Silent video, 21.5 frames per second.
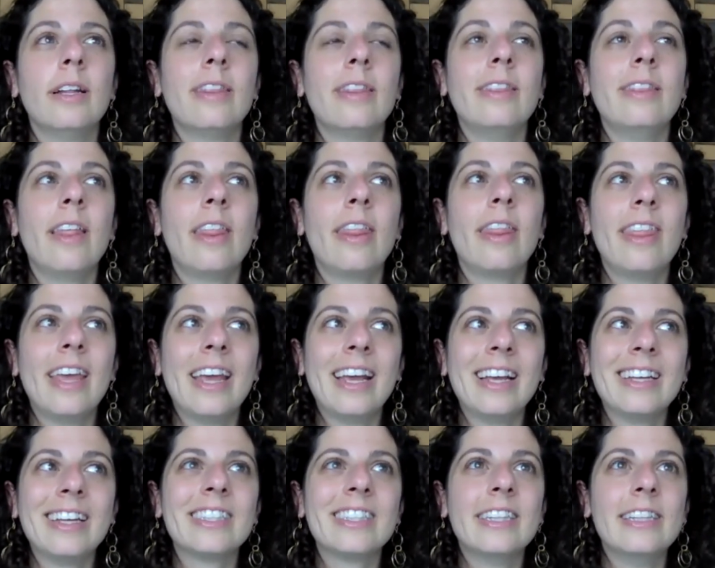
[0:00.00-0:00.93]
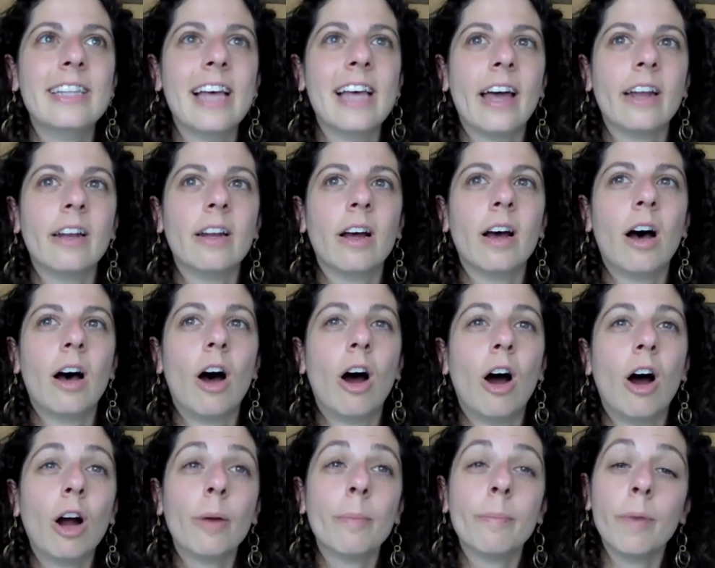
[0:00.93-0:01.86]
the things that
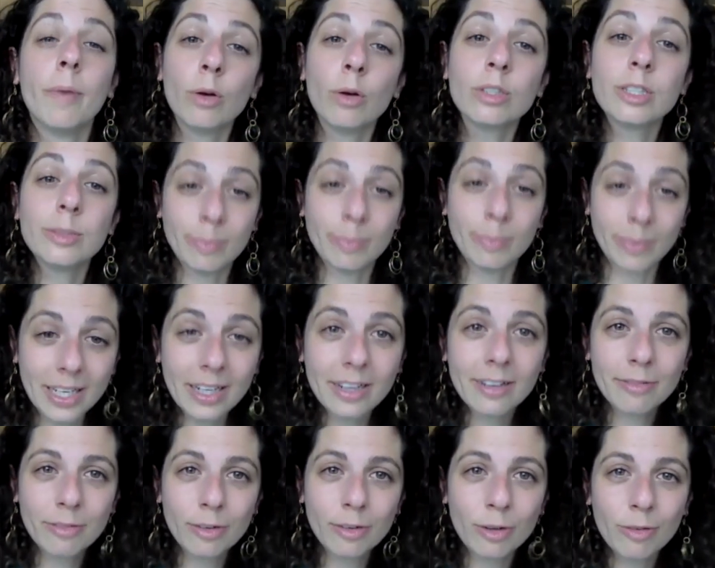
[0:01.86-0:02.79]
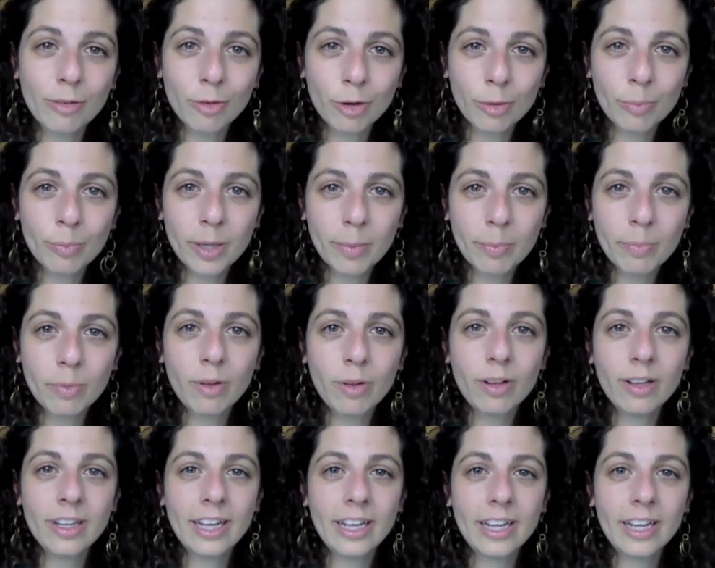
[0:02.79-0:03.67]
are most meaningful for people